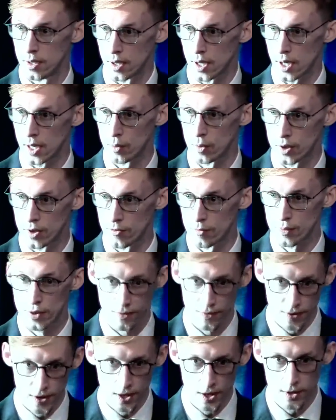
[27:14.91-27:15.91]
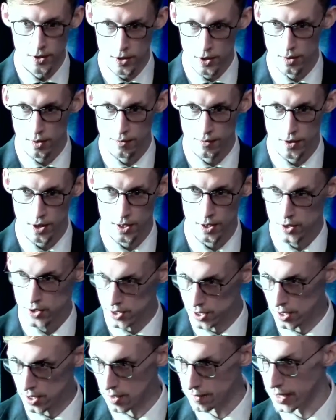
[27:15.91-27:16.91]
I would have preferred to have done a
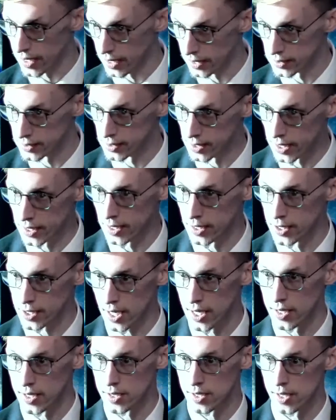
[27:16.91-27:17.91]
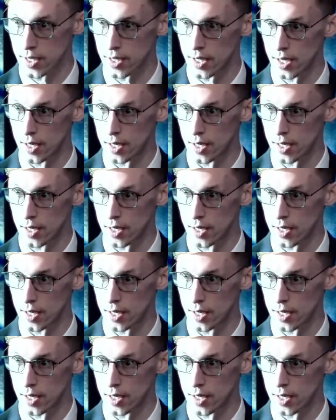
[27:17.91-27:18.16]
survey at each case study.